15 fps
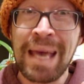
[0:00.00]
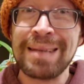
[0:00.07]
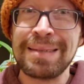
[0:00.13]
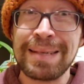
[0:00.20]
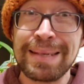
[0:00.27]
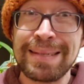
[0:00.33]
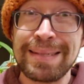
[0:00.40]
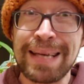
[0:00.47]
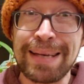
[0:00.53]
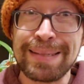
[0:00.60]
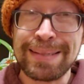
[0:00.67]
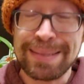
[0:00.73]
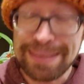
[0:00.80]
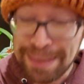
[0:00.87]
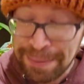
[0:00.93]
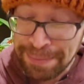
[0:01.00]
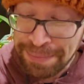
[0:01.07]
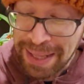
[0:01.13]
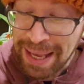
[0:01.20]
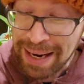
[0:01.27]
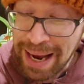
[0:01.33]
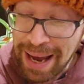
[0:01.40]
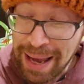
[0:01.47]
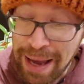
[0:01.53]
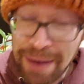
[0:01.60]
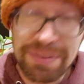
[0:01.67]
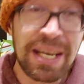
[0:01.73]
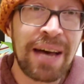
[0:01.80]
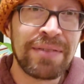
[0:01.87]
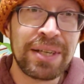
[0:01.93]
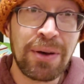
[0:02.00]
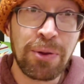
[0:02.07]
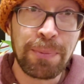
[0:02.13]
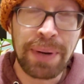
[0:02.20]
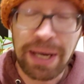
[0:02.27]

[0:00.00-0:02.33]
Success. And I have to have another